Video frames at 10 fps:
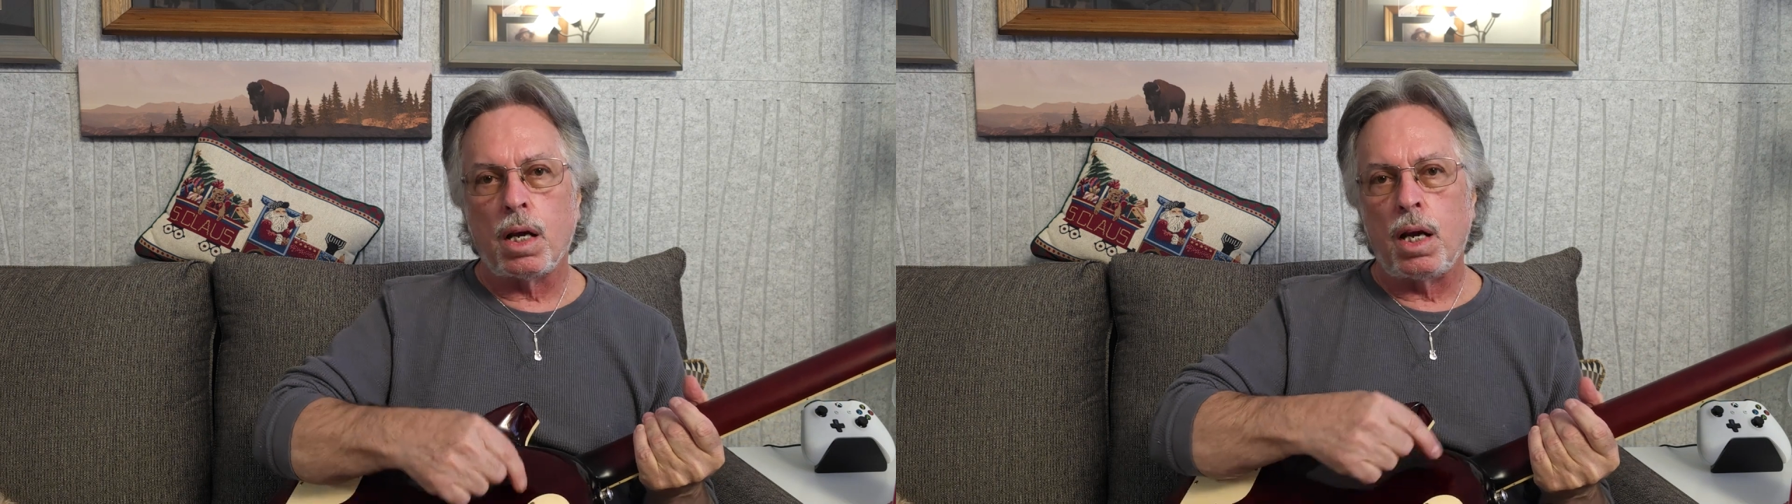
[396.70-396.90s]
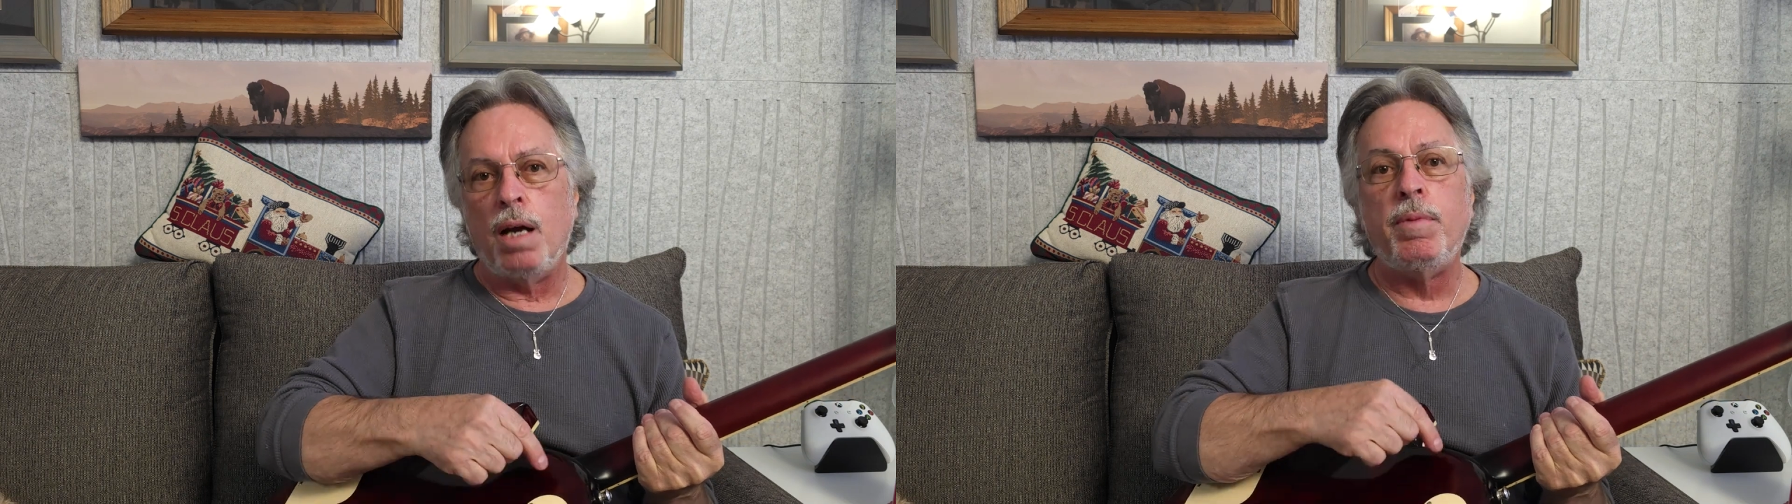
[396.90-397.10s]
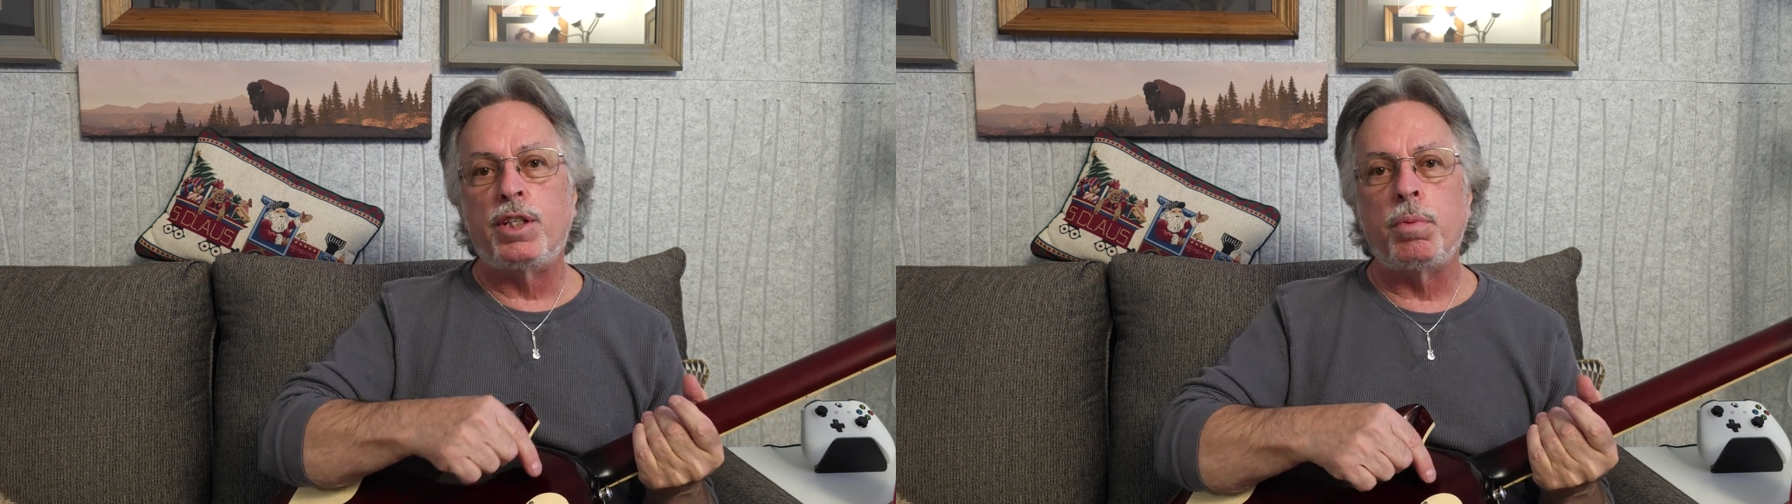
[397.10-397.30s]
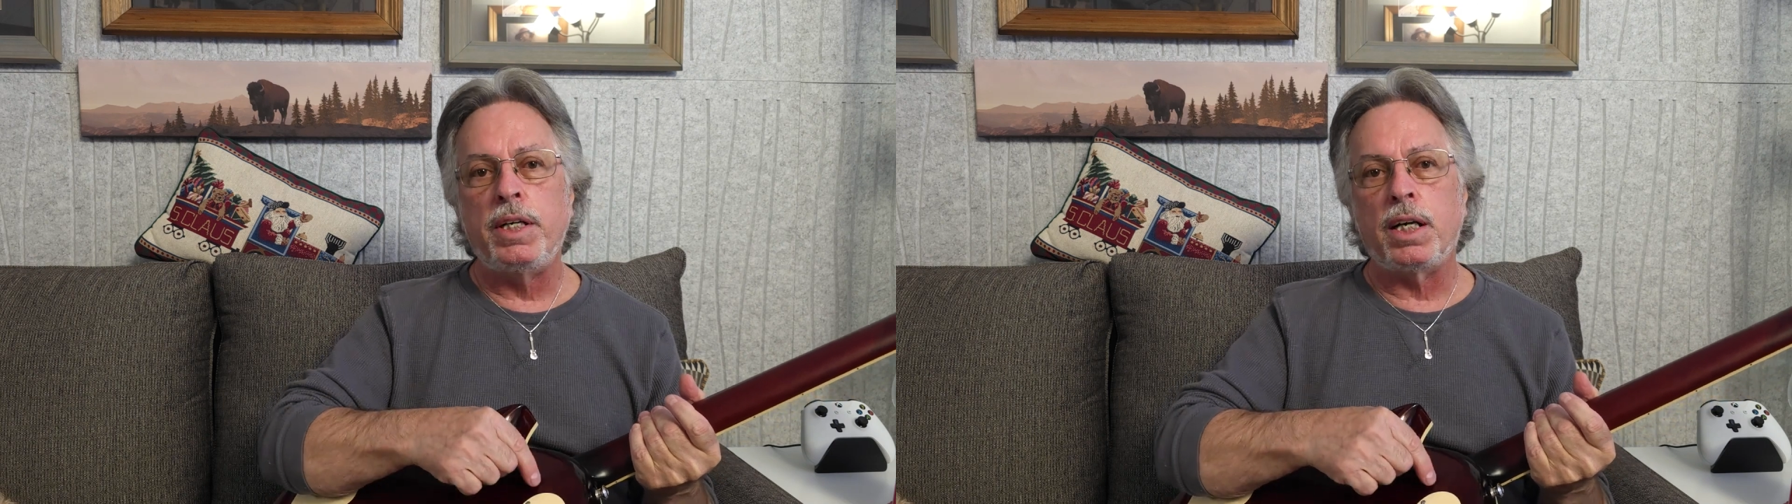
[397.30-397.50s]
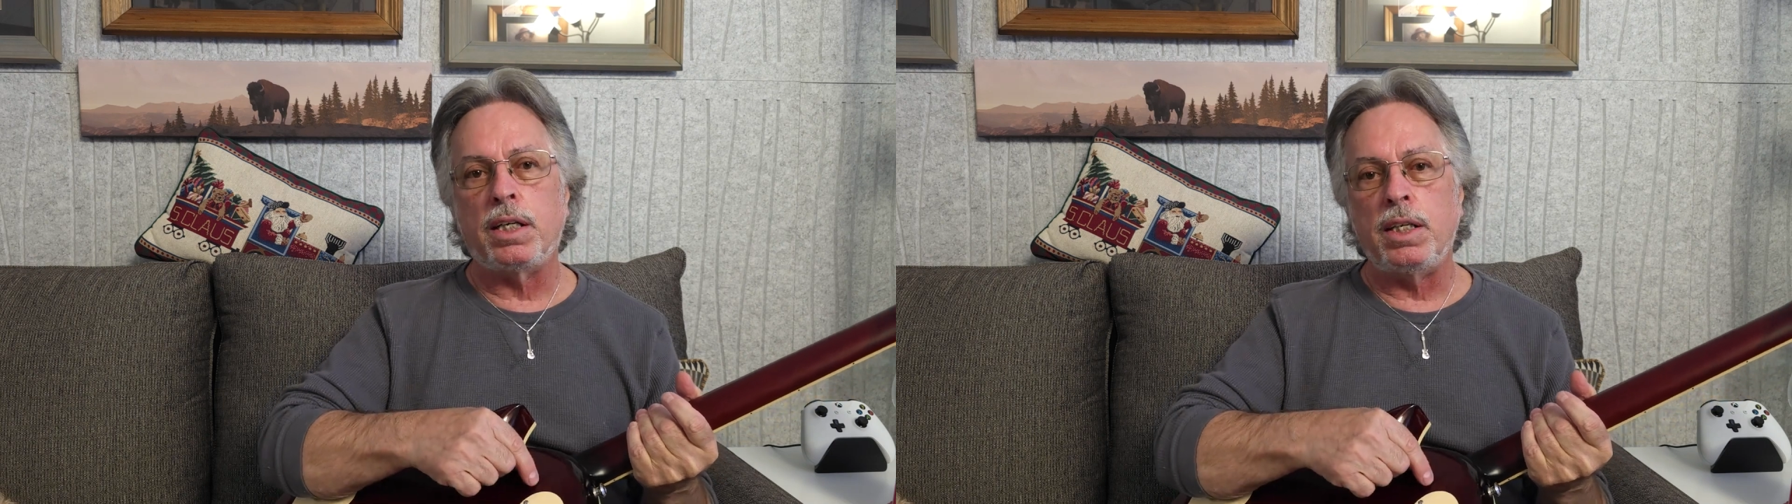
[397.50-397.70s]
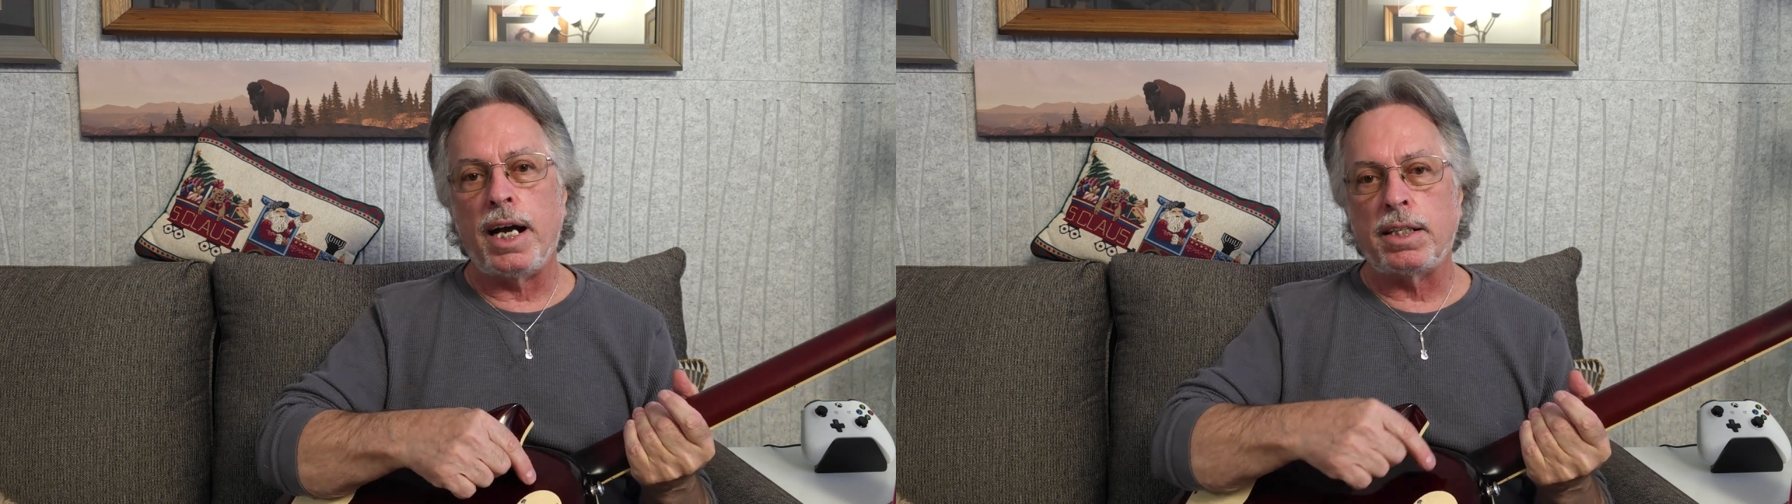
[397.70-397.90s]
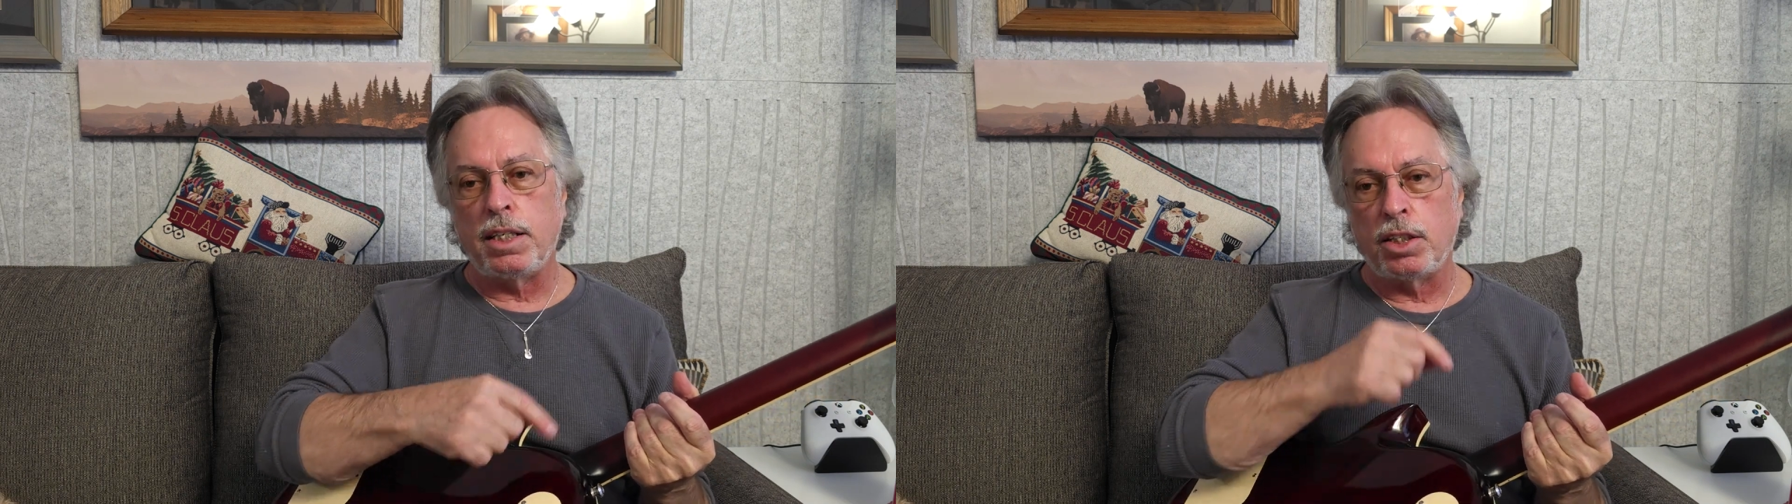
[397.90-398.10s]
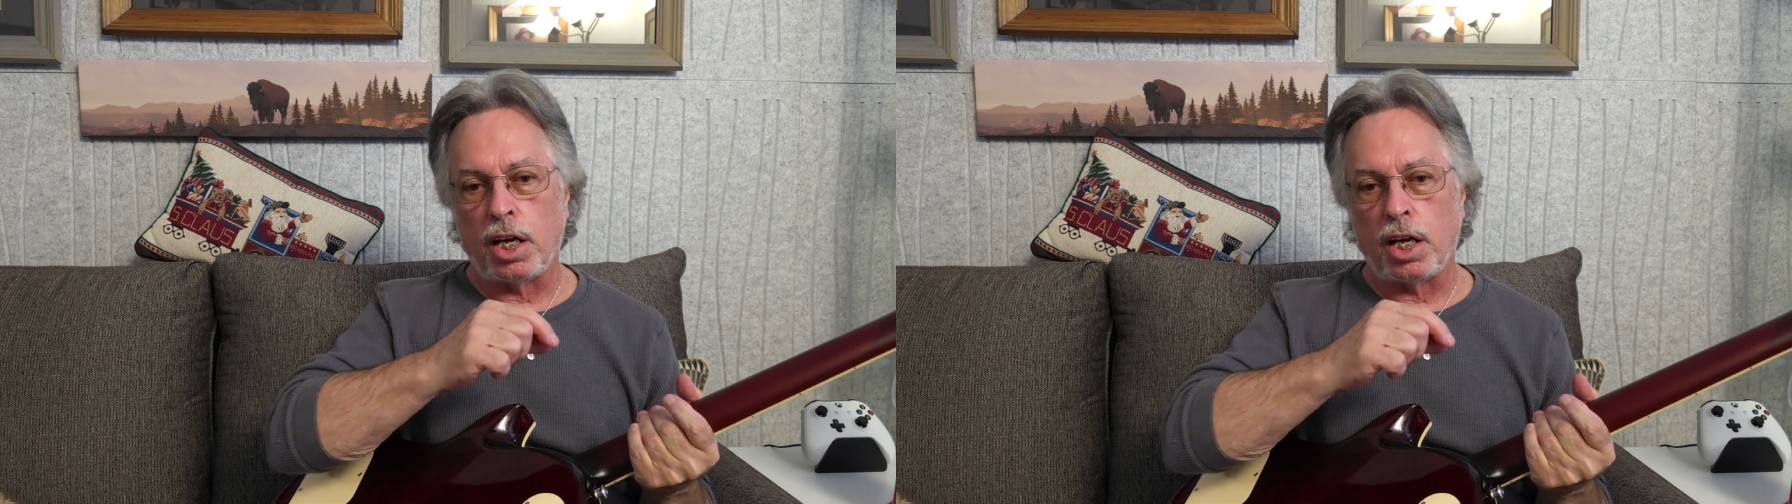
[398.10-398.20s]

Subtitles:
in between the connectors,